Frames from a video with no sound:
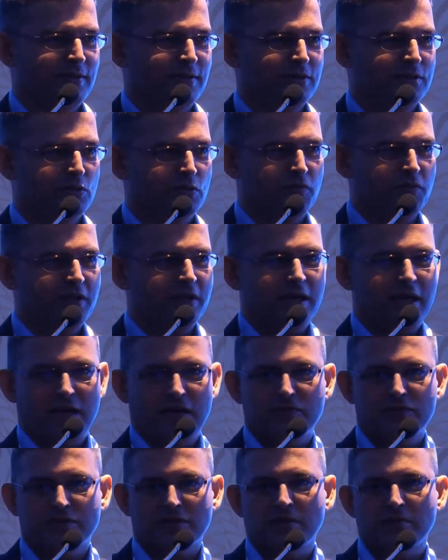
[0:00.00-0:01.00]
So we
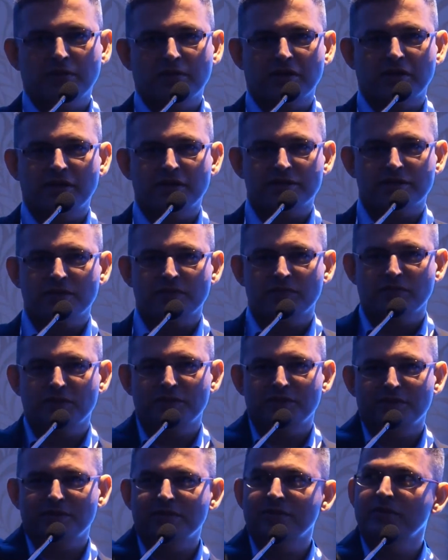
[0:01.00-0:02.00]
have some connection
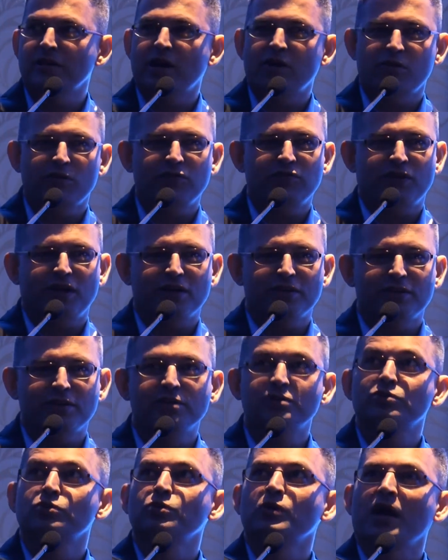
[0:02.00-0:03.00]
with our
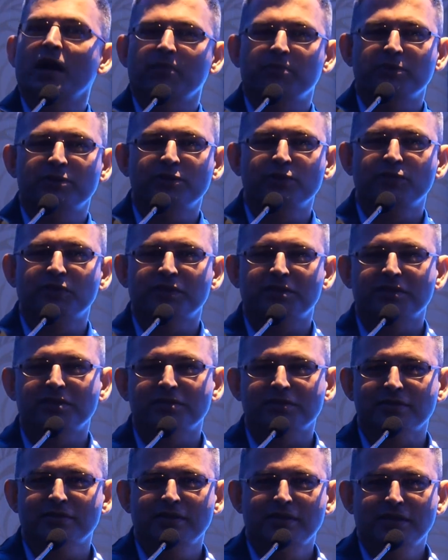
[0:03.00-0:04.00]
fathers who happened to
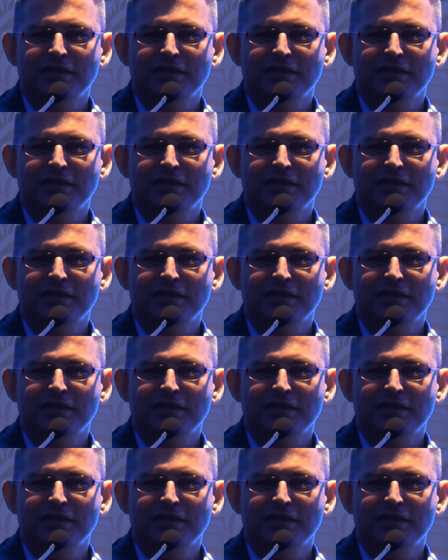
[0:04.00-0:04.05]
witness